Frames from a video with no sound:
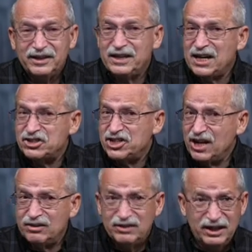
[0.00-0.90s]
it, that
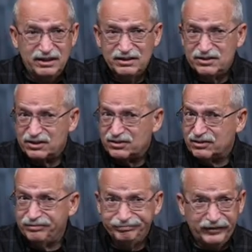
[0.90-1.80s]
generated just
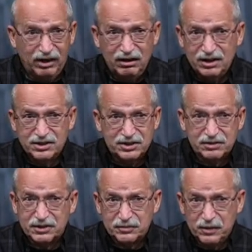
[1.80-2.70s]
hundreds
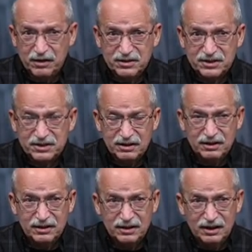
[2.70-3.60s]
of experiments
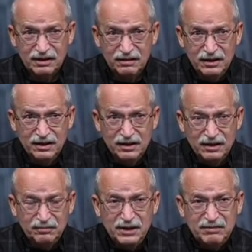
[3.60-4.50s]
on
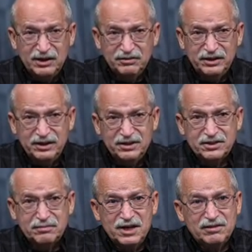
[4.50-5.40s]
a Pavlovian
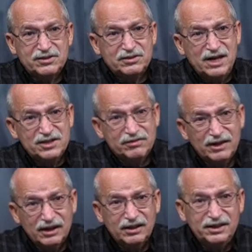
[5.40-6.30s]
instrumental transfer
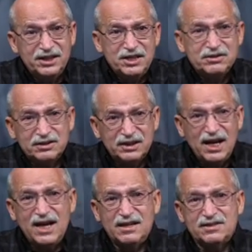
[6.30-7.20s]
that continue
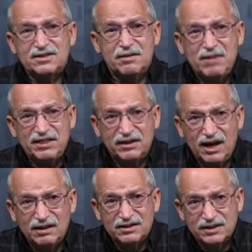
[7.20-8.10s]
today. It is a
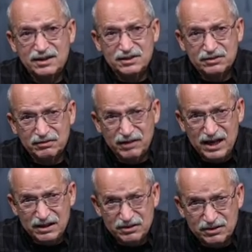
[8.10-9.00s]
methodology that is of
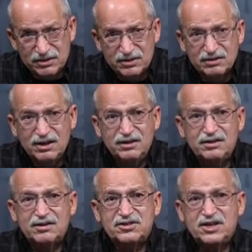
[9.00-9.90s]
great interest to
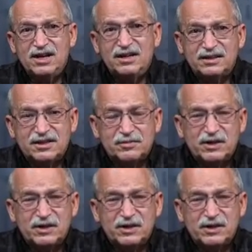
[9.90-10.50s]
neuroscientists